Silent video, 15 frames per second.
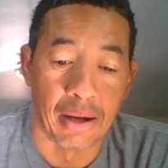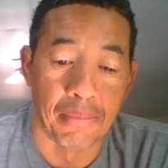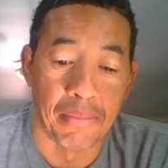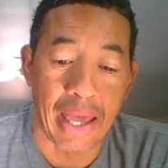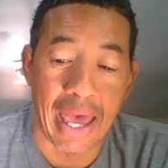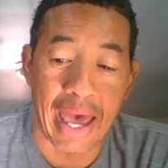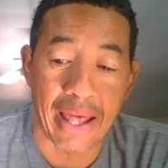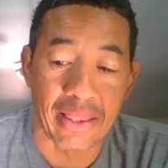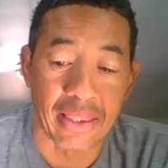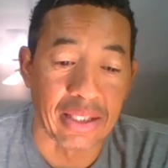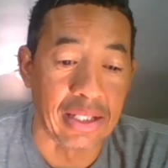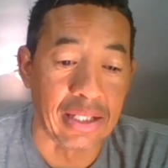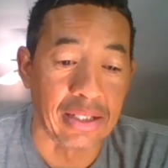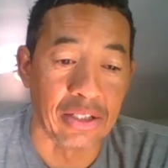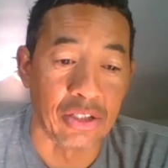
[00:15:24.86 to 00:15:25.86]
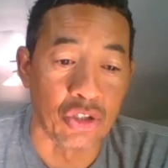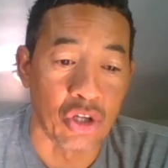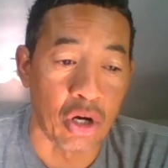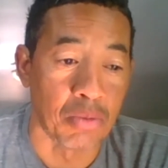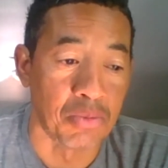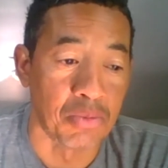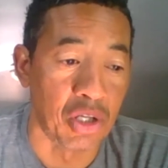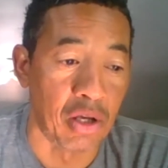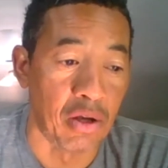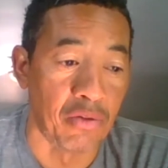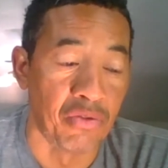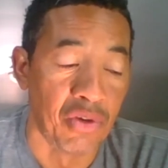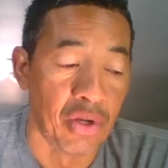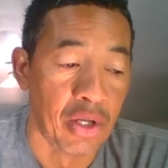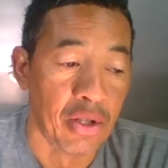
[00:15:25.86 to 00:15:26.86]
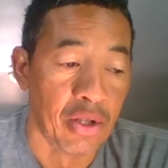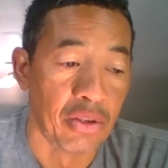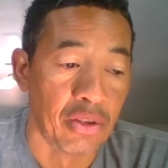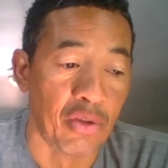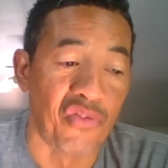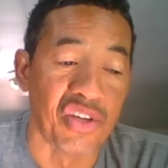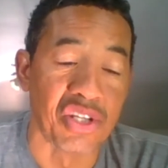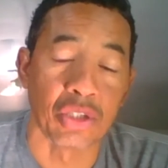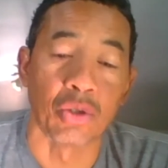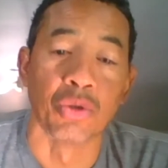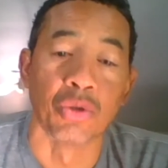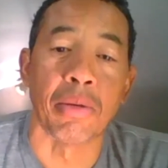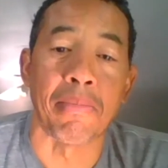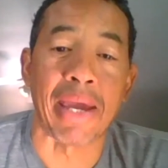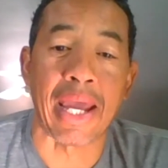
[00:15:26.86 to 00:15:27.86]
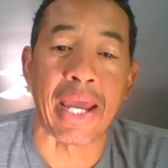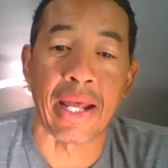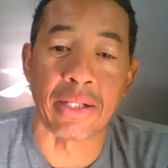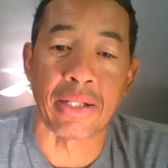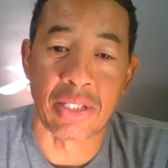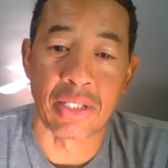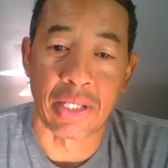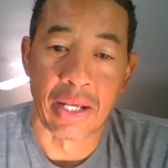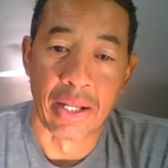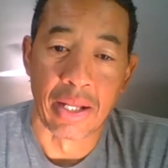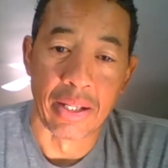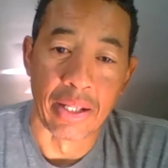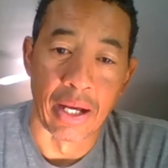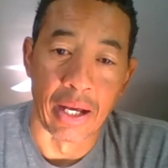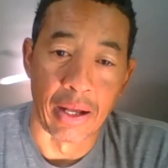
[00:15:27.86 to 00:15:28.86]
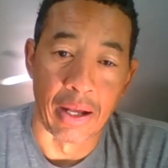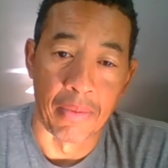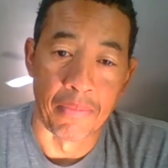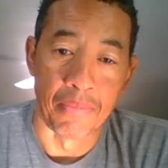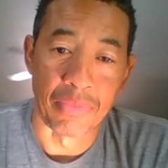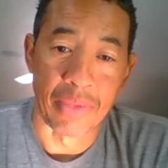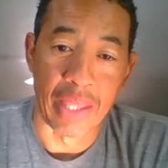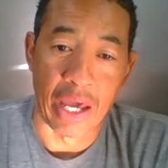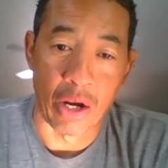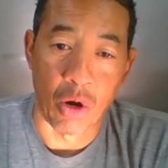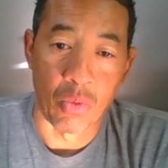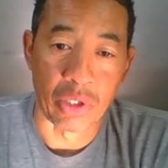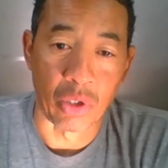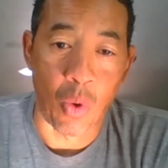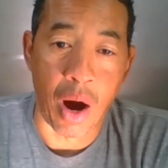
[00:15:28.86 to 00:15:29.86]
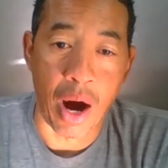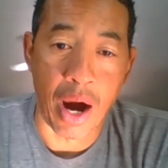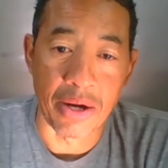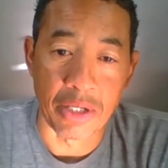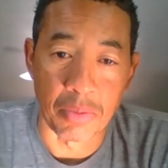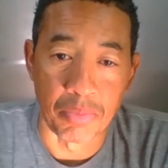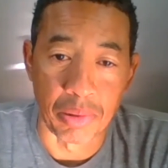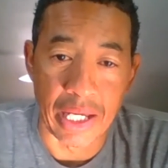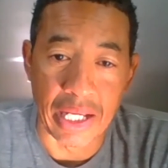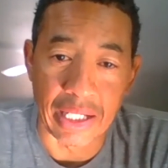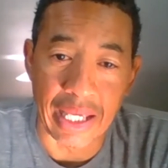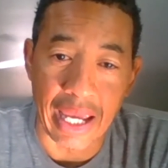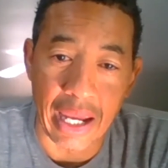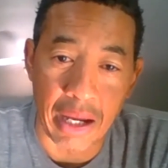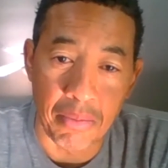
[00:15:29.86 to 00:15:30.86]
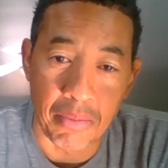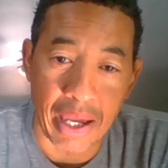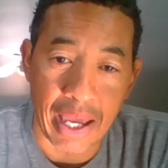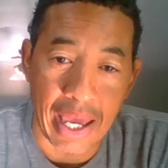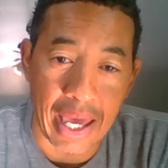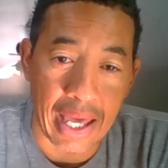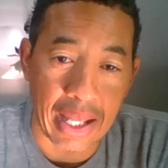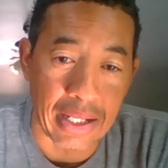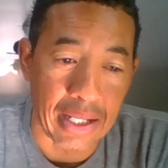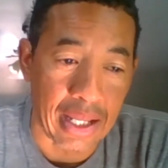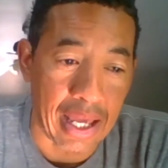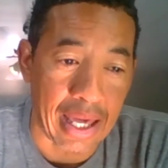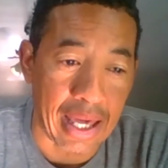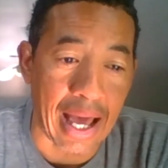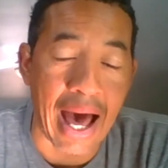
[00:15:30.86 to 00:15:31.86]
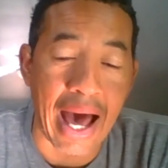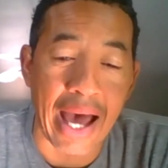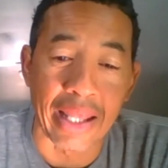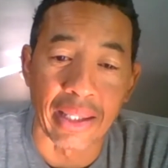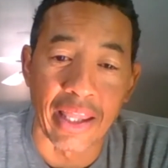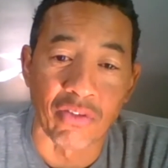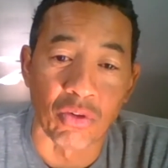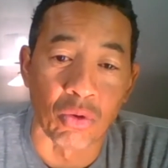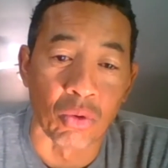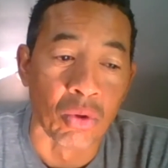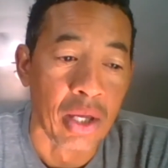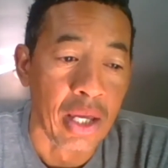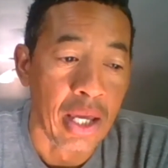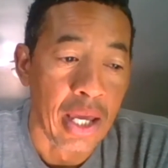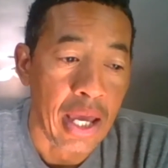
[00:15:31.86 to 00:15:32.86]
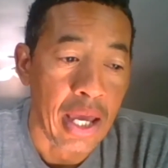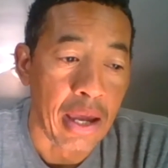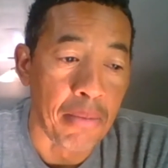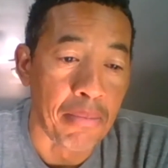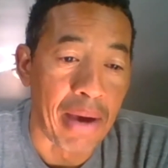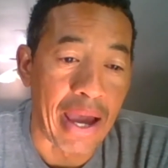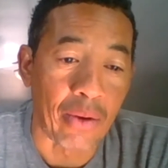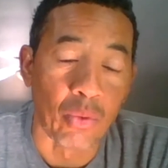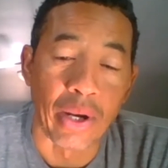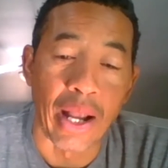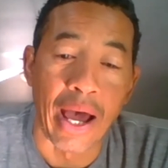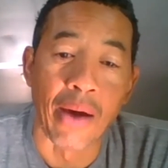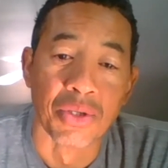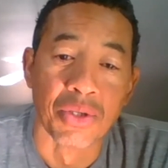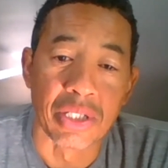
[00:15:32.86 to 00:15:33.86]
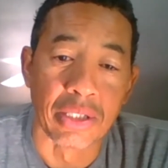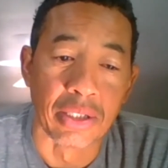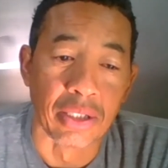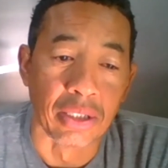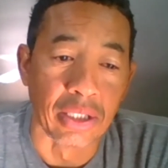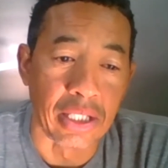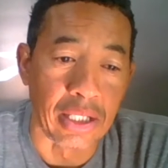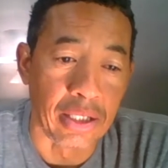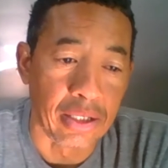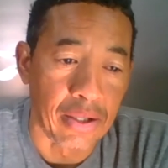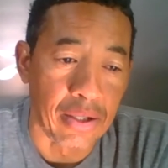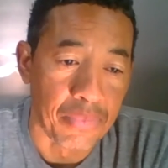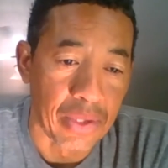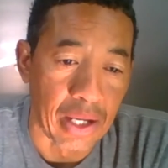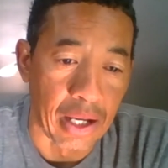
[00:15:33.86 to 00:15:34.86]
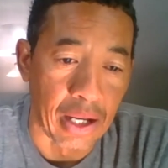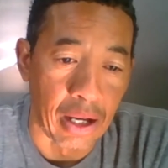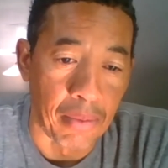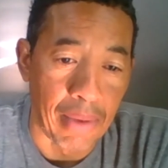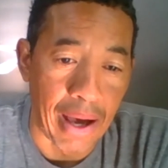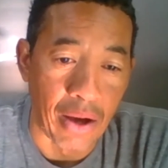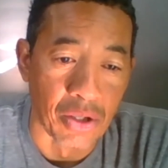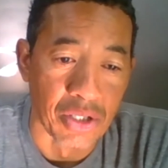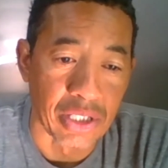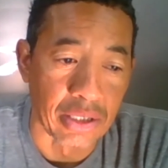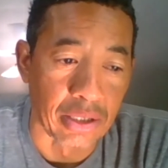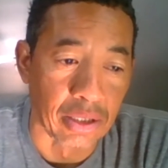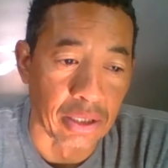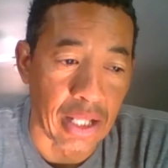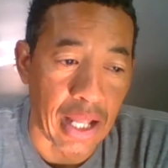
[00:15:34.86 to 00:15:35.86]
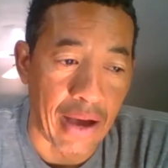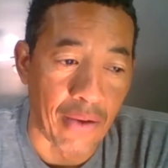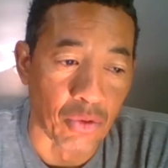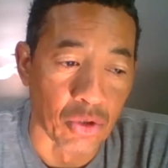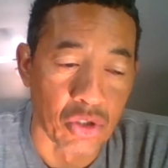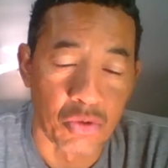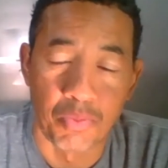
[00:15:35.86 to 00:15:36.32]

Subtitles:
athlete in terms of the physical demands that are required to play the game at a high level. And back when I was in the league, I was